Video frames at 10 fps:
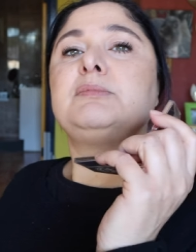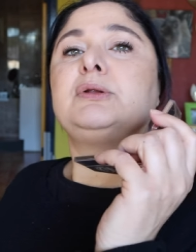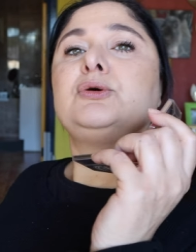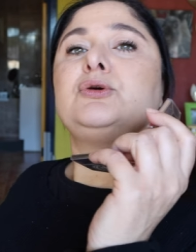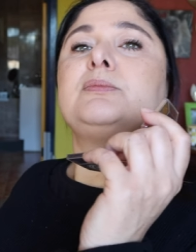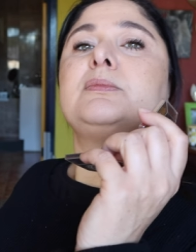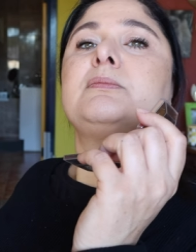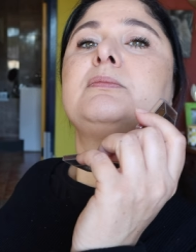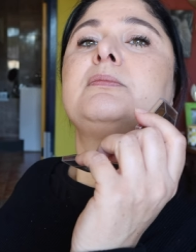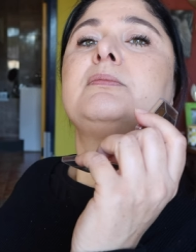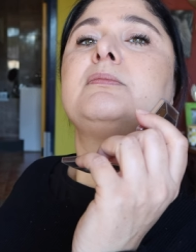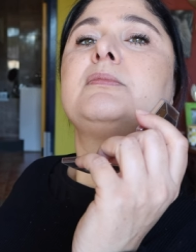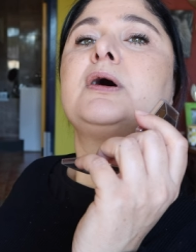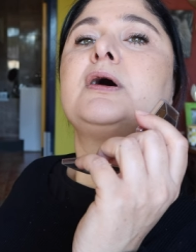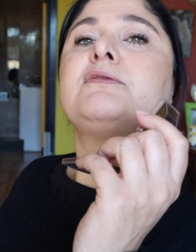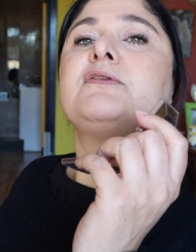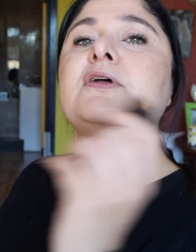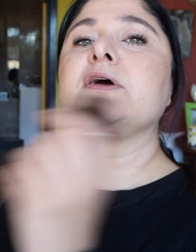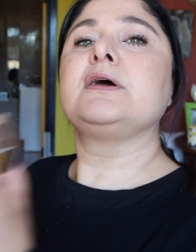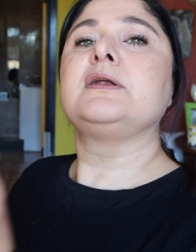bloom over
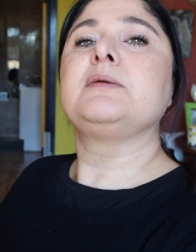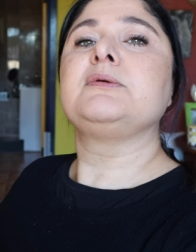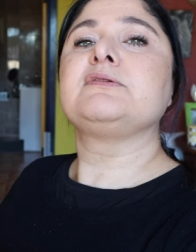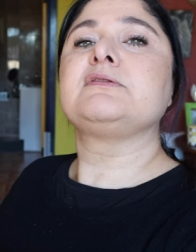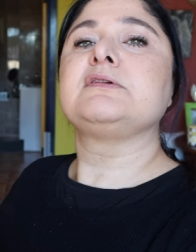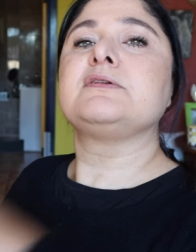there let me just see